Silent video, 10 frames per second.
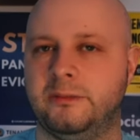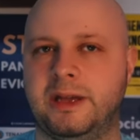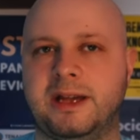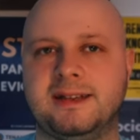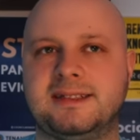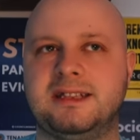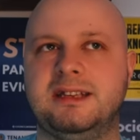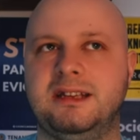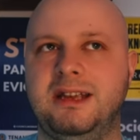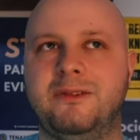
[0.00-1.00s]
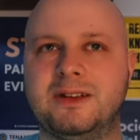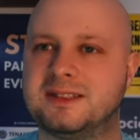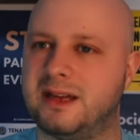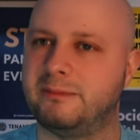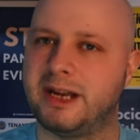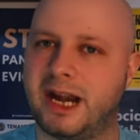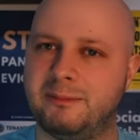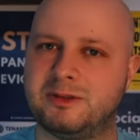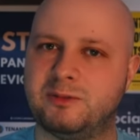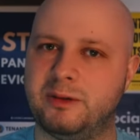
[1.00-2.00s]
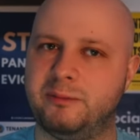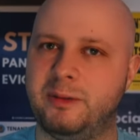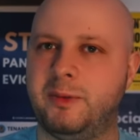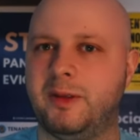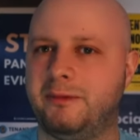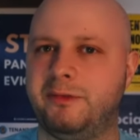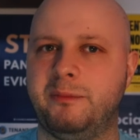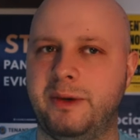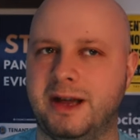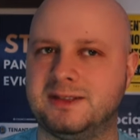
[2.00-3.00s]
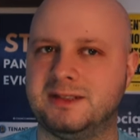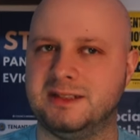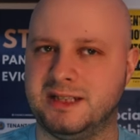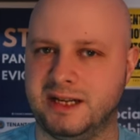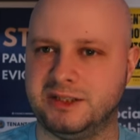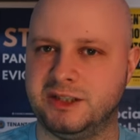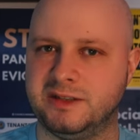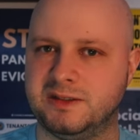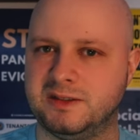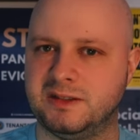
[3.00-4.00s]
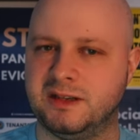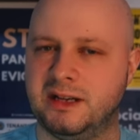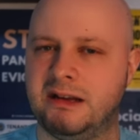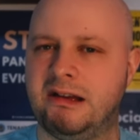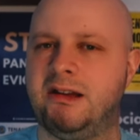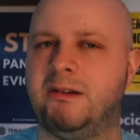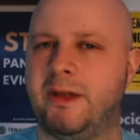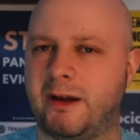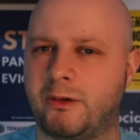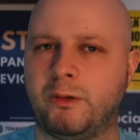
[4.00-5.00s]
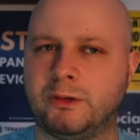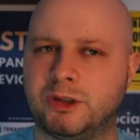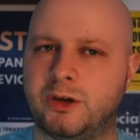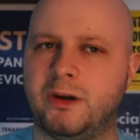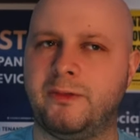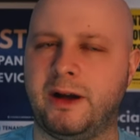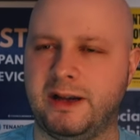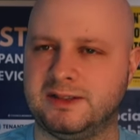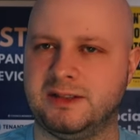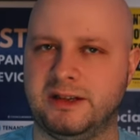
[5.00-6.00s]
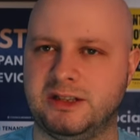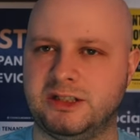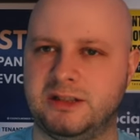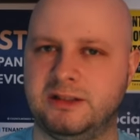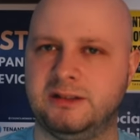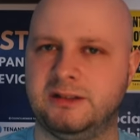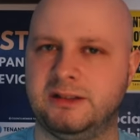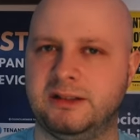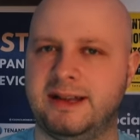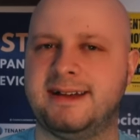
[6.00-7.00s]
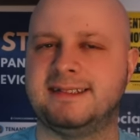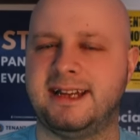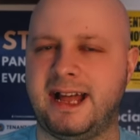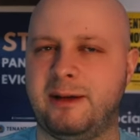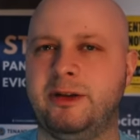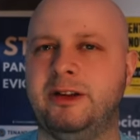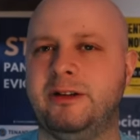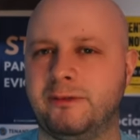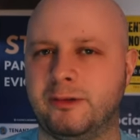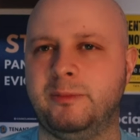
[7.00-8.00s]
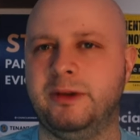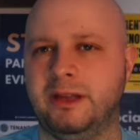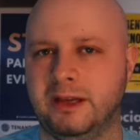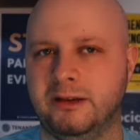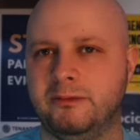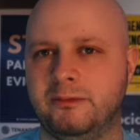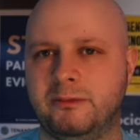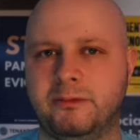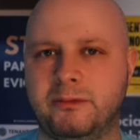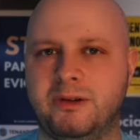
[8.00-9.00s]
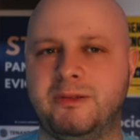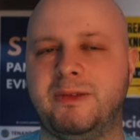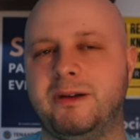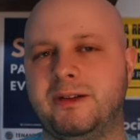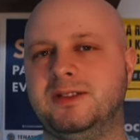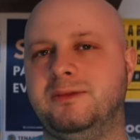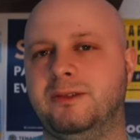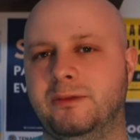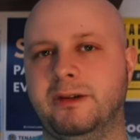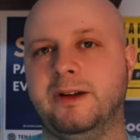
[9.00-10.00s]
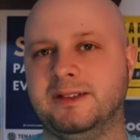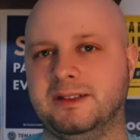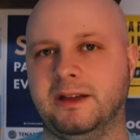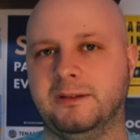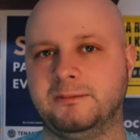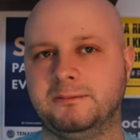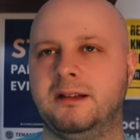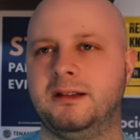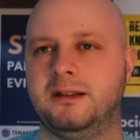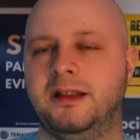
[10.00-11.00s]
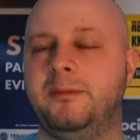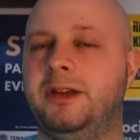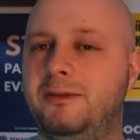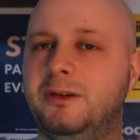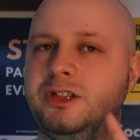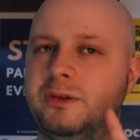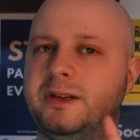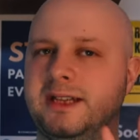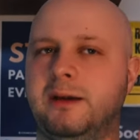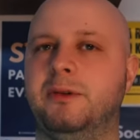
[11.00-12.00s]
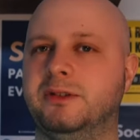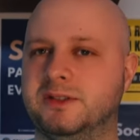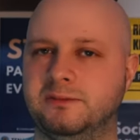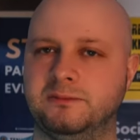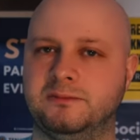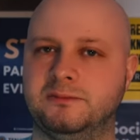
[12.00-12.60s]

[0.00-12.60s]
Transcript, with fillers: Because even sometimes when people have the best intentions, that culture of isolation has a habit of creeping in without us even realizing it. Let me give you two examples.